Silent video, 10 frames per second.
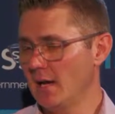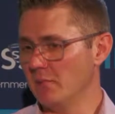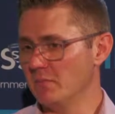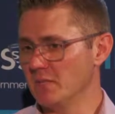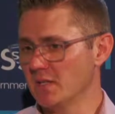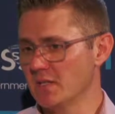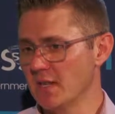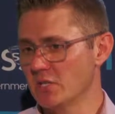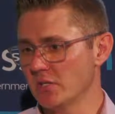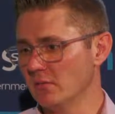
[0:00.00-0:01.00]

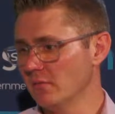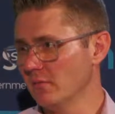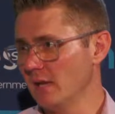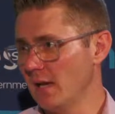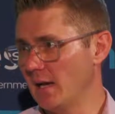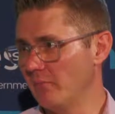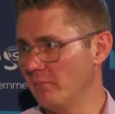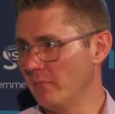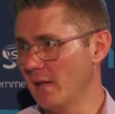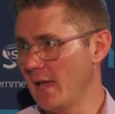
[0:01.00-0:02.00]
succession
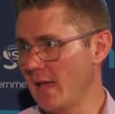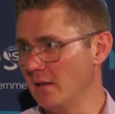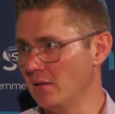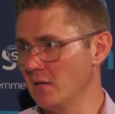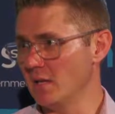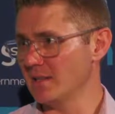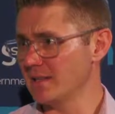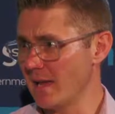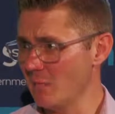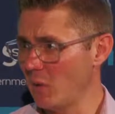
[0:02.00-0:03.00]
and
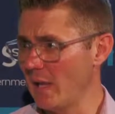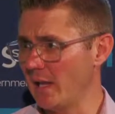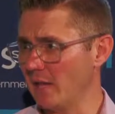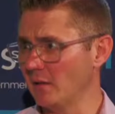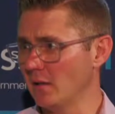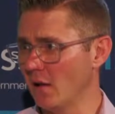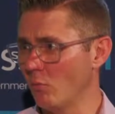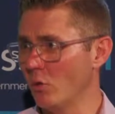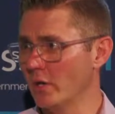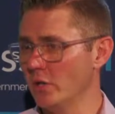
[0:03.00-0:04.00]
estate planning.
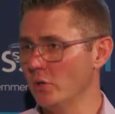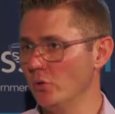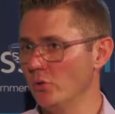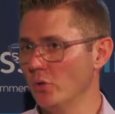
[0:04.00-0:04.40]
What do you